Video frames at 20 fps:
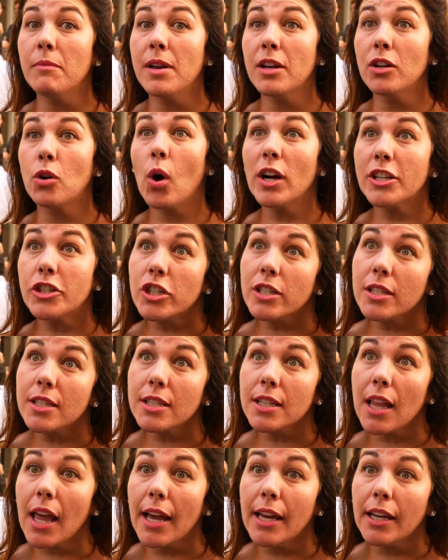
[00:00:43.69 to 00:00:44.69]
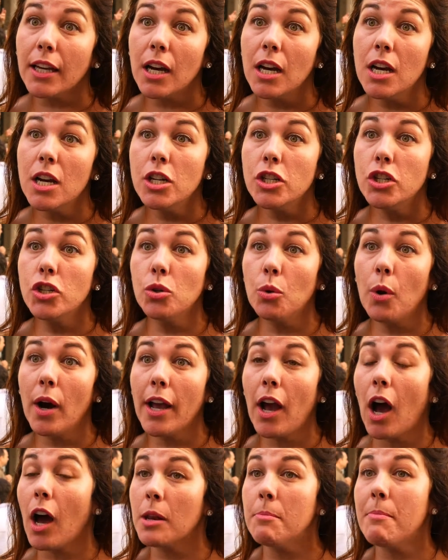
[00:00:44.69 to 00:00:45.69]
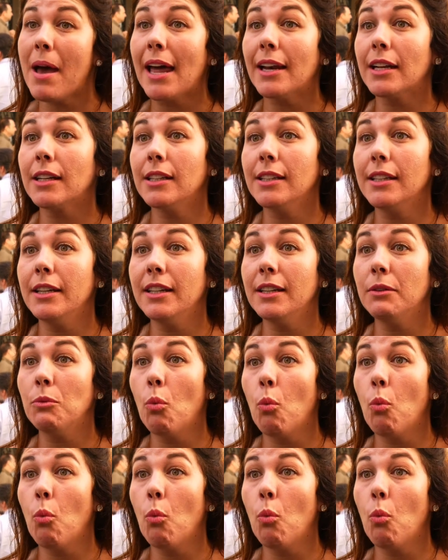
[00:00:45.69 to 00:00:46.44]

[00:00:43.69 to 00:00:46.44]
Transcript: Questions like, do I automatically